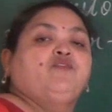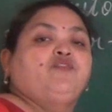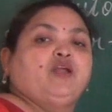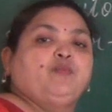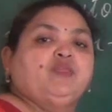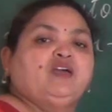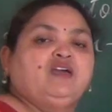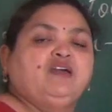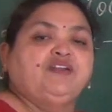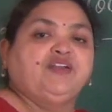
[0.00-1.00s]
from the
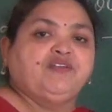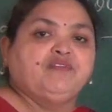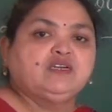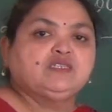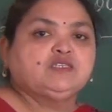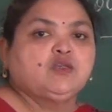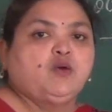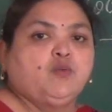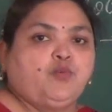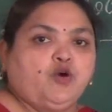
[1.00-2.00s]
rivers,
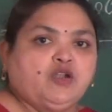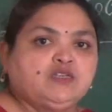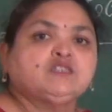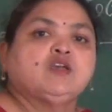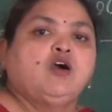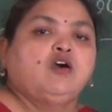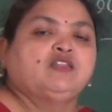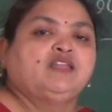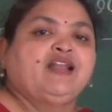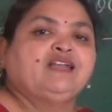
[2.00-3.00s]
ponds, or
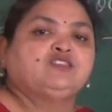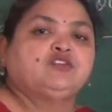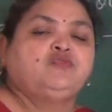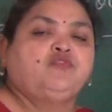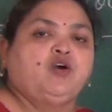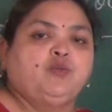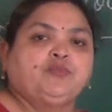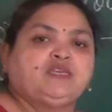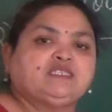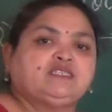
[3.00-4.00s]
the natural
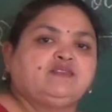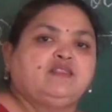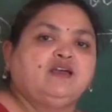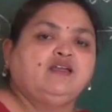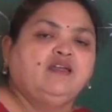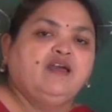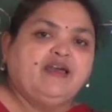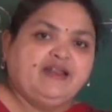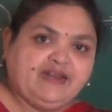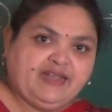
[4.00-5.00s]
form is in the
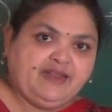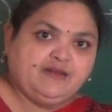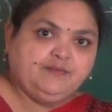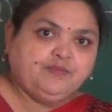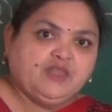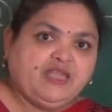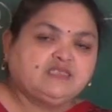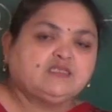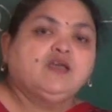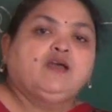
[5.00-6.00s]
rain.
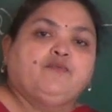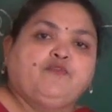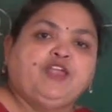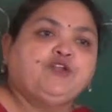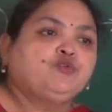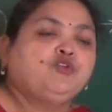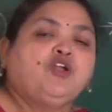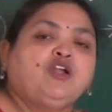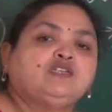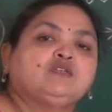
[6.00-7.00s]
Yes, we do
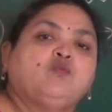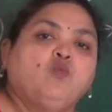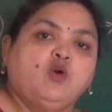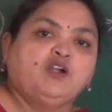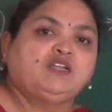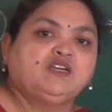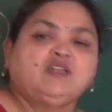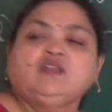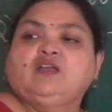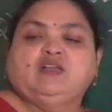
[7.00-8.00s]
not water
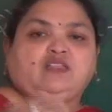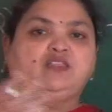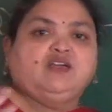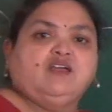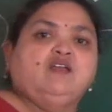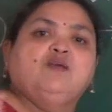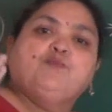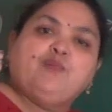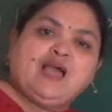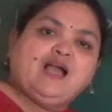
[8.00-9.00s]
the
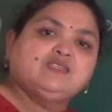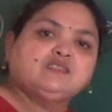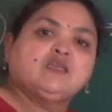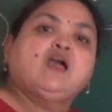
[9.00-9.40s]
plants